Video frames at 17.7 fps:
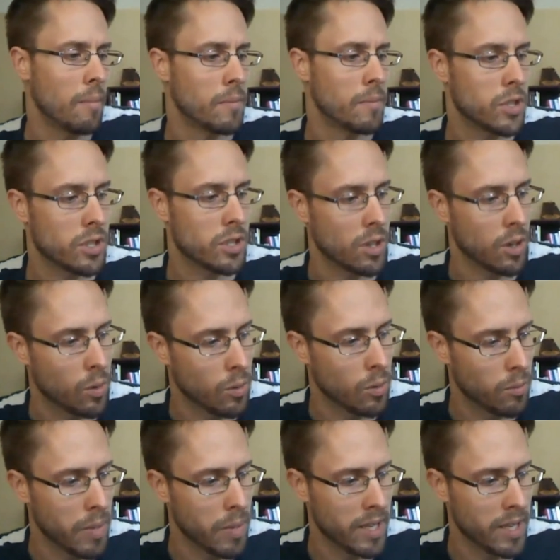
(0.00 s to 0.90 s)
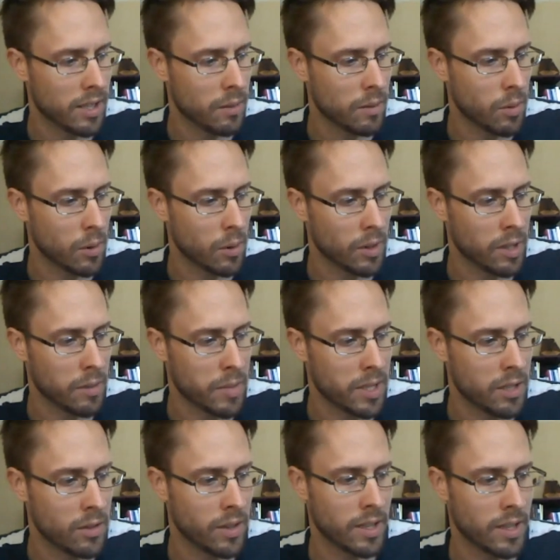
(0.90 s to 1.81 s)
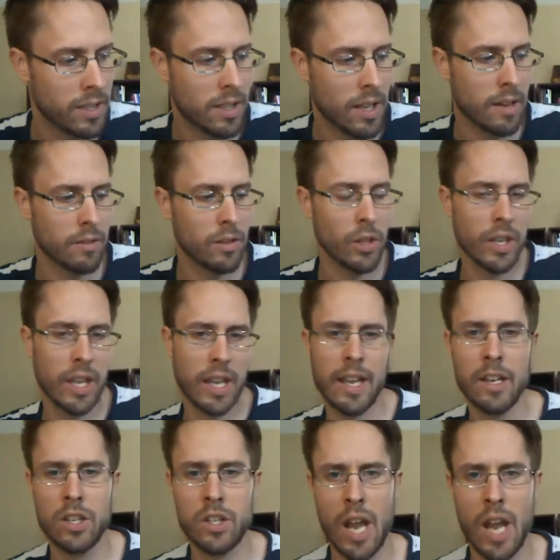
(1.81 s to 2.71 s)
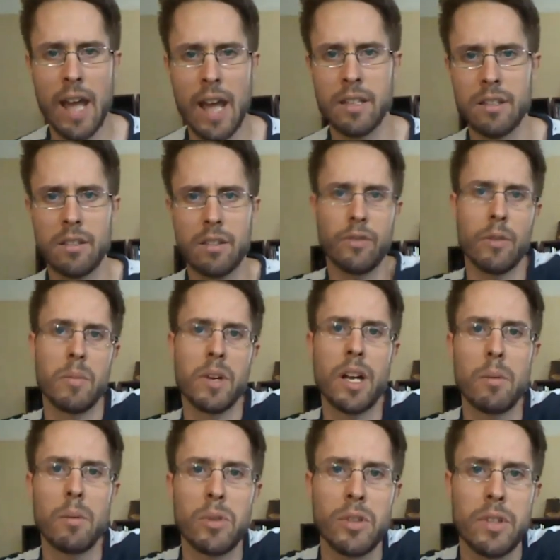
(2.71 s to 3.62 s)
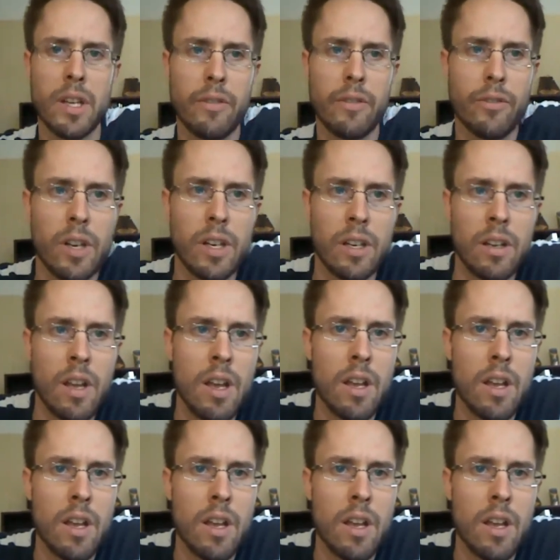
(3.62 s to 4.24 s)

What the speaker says: So basically what we're going to be doing is kind of looking at jazz from a couple different